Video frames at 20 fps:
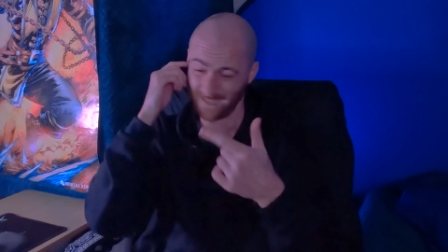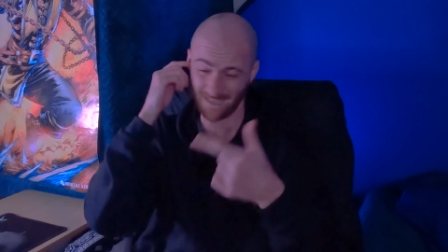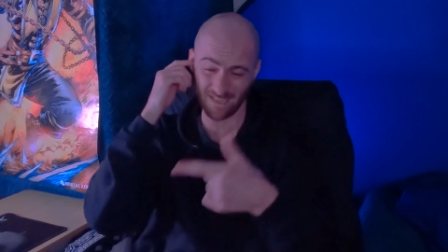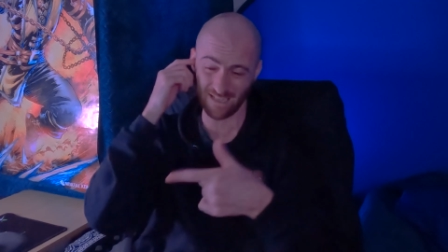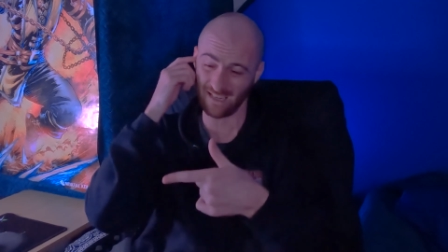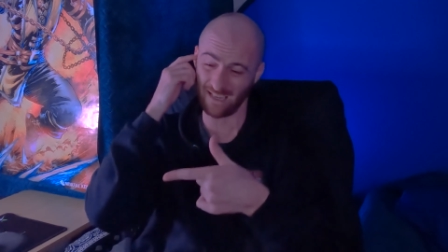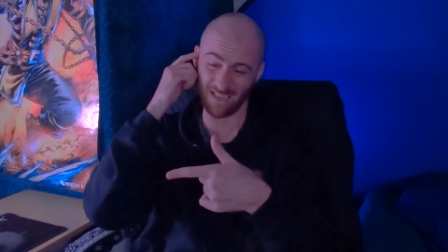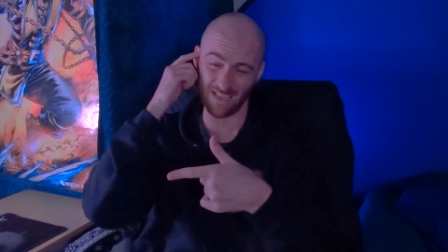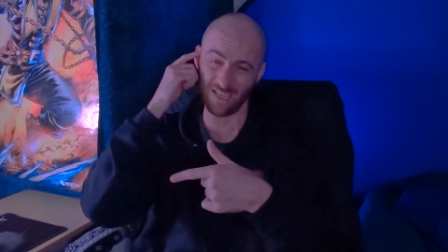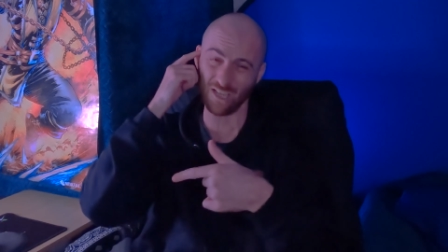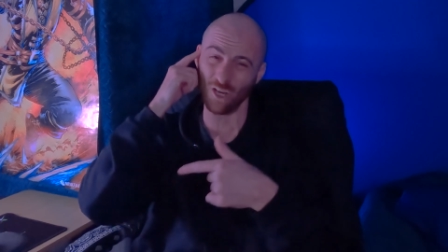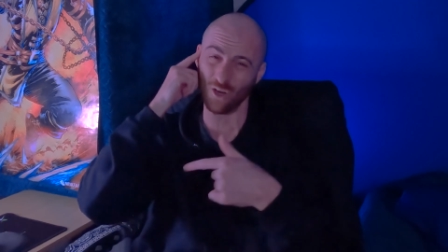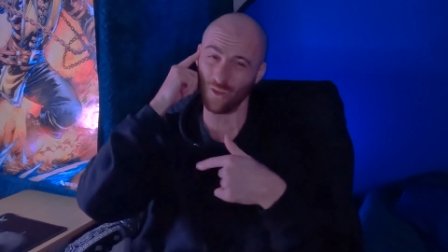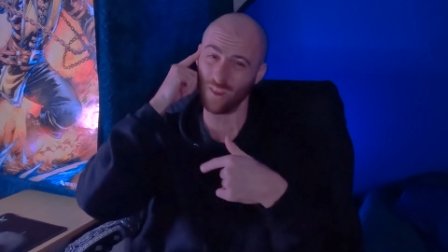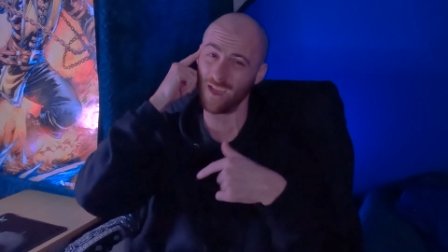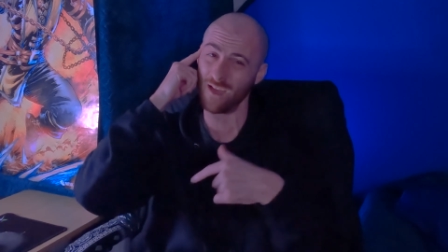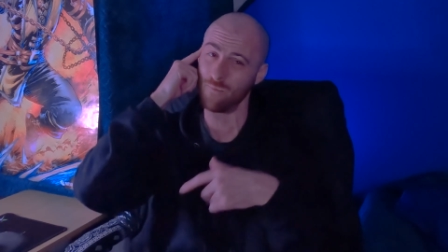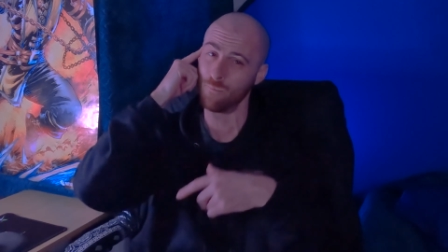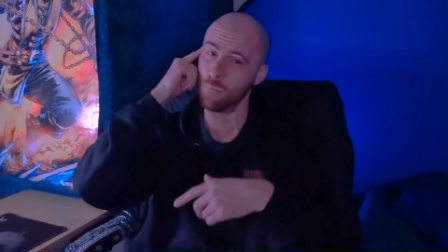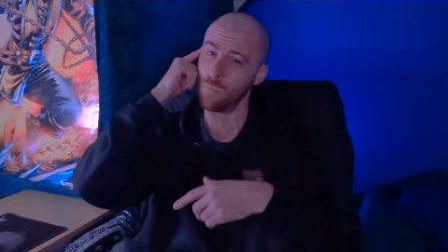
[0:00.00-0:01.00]
Like, you know,
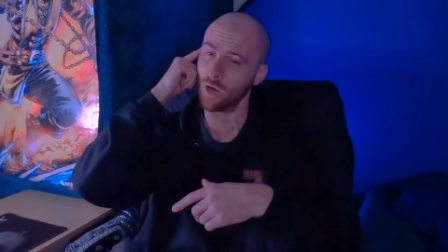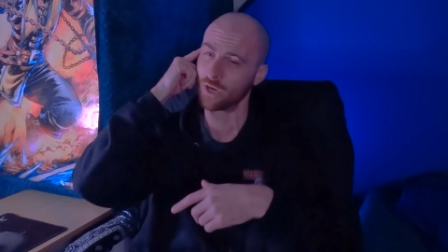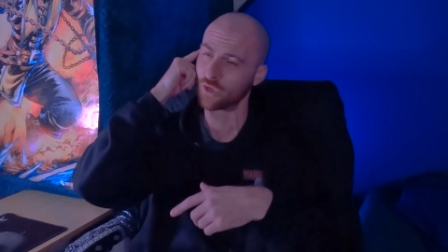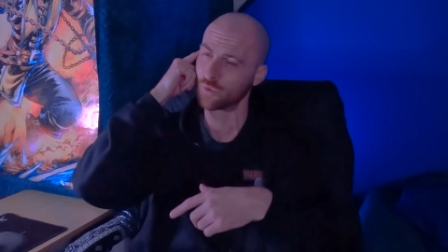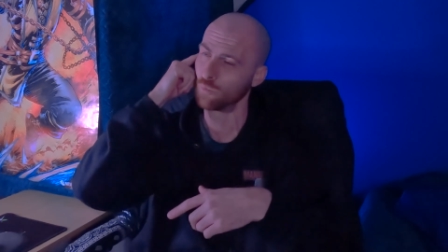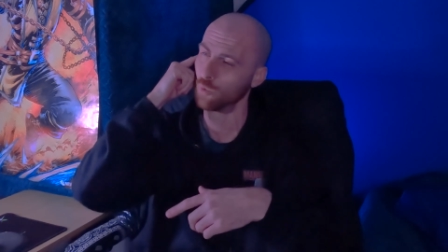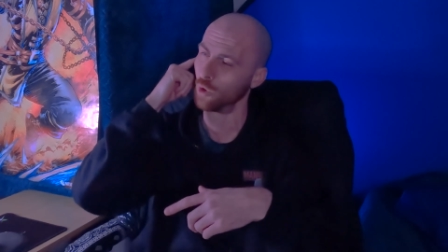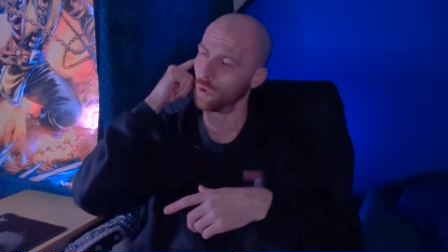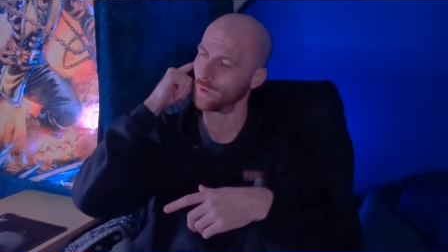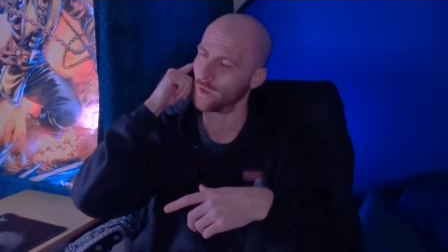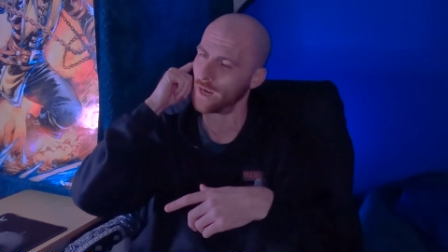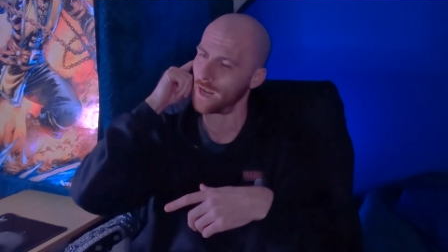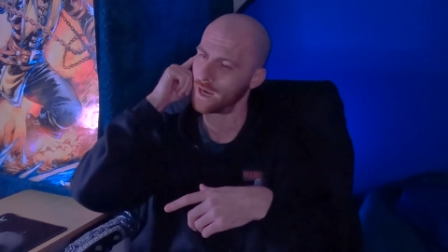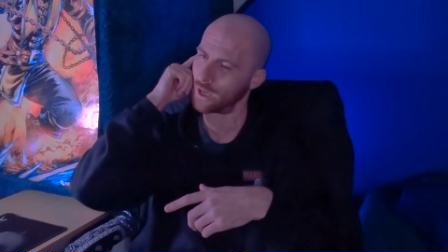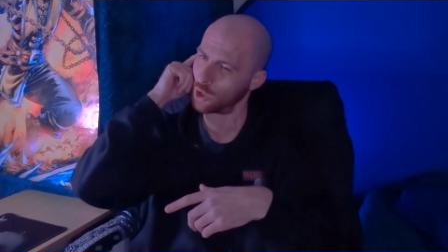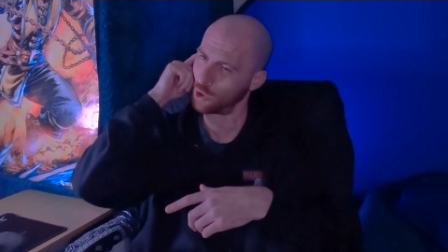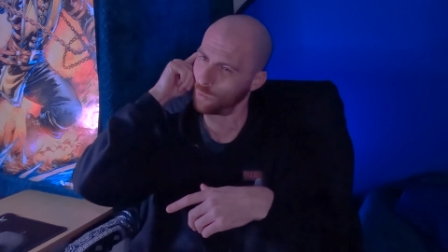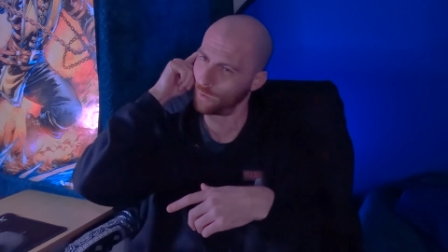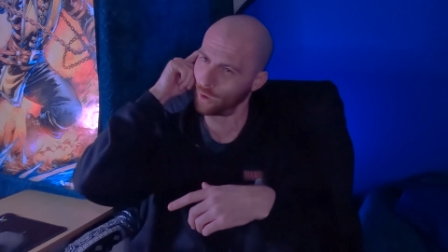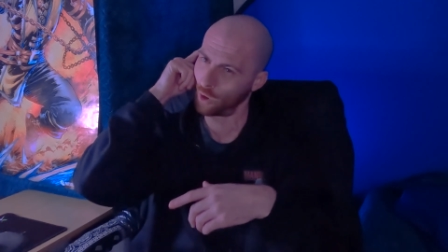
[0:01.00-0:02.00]
there's much more than
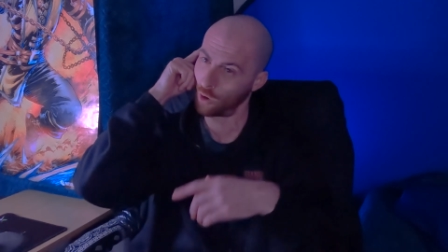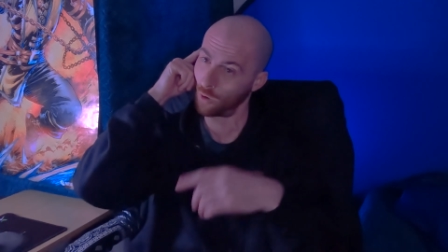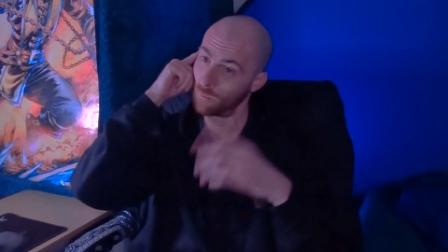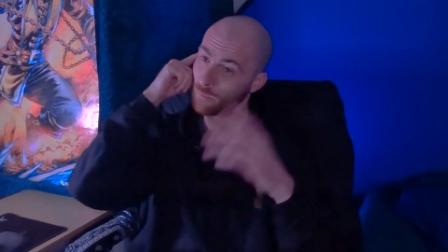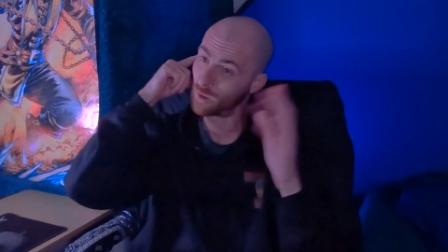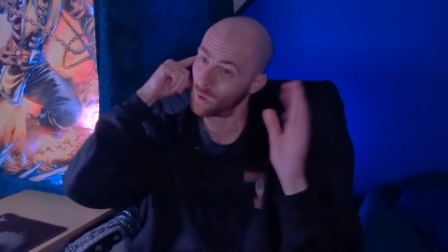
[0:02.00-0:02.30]
that going on,